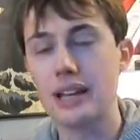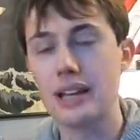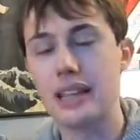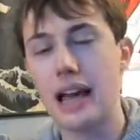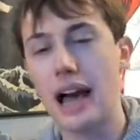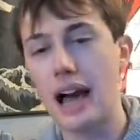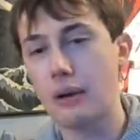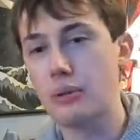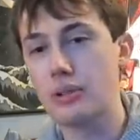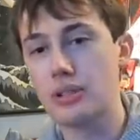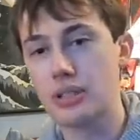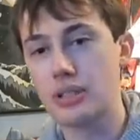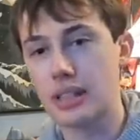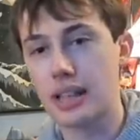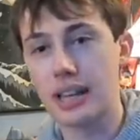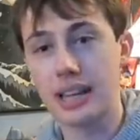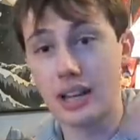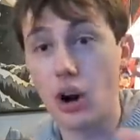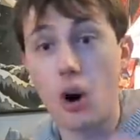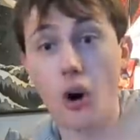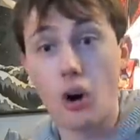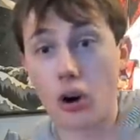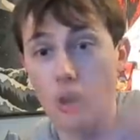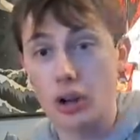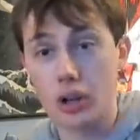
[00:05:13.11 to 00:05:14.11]
That was like an
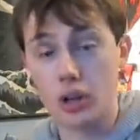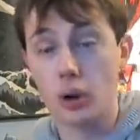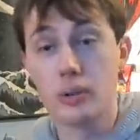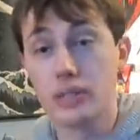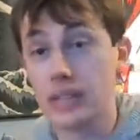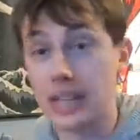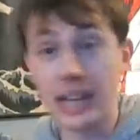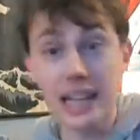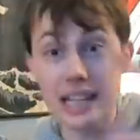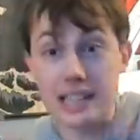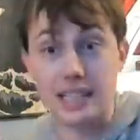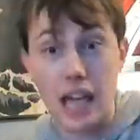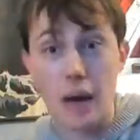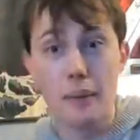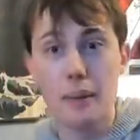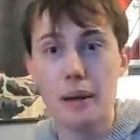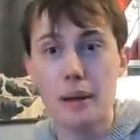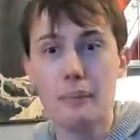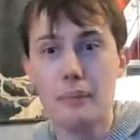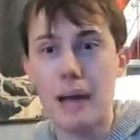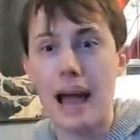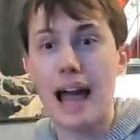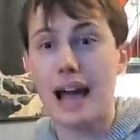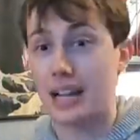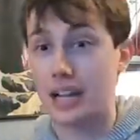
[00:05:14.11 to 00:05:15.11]
article. It was like, it's coming
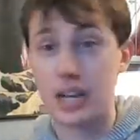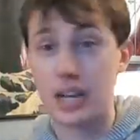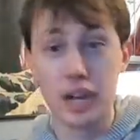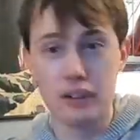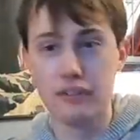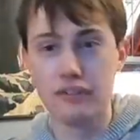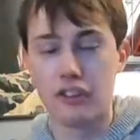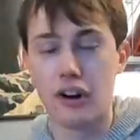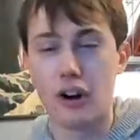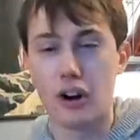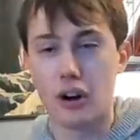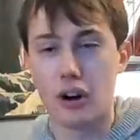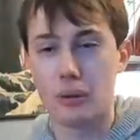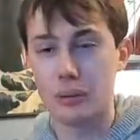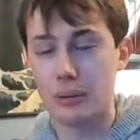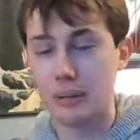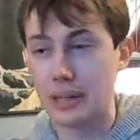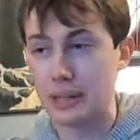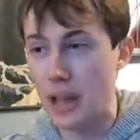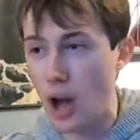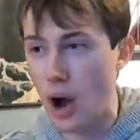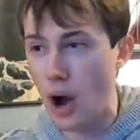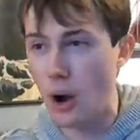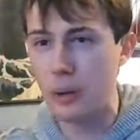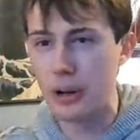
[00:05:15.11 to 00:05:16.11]
back, confirmed. I'm like,
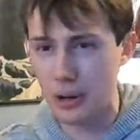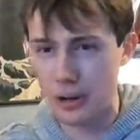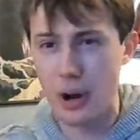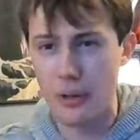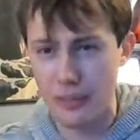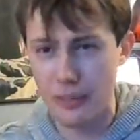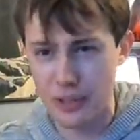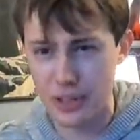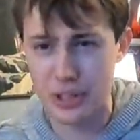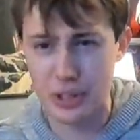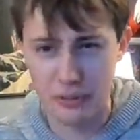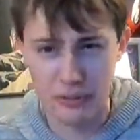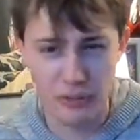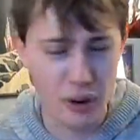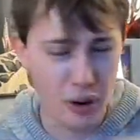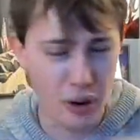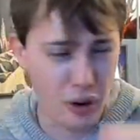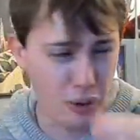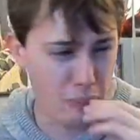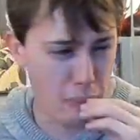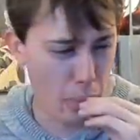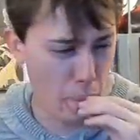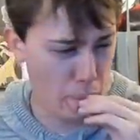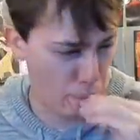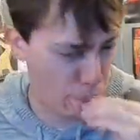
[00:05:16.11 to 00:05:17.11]
no, we don't know if it's
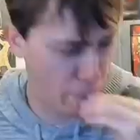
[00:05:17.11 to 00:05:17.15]
confirmed.